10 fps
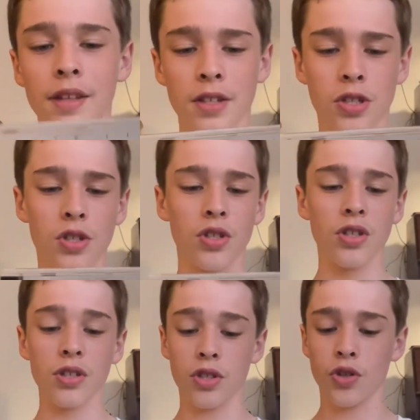The
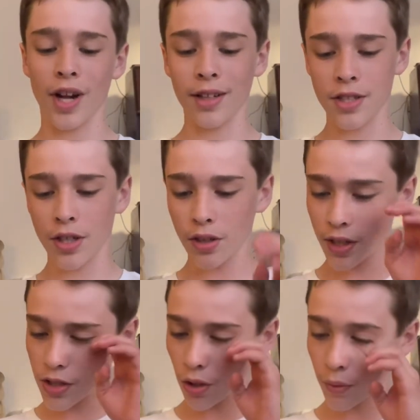track listing on
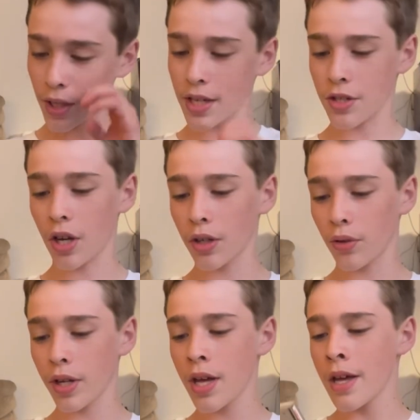this I'll read is
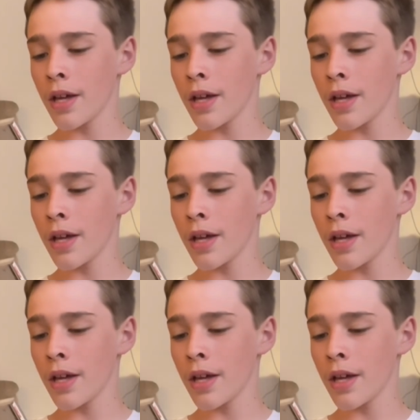Hungry,